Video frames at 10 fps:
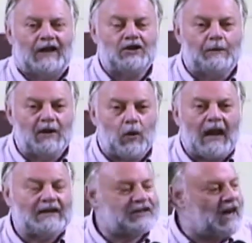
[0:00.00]
And you'll be
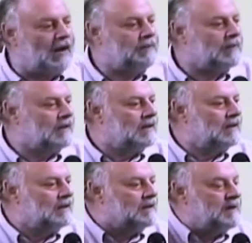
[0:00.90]
raised up
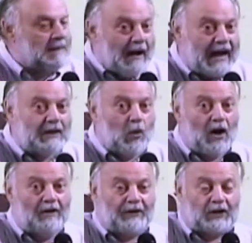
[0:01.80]
to be a mighty
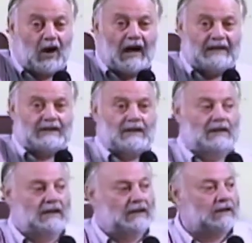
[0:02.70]
warrior for Christ.
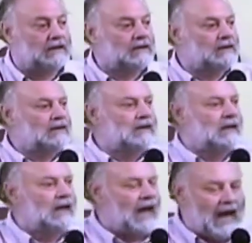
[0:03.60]

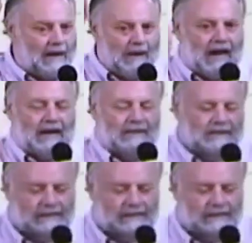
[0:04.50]
Amen.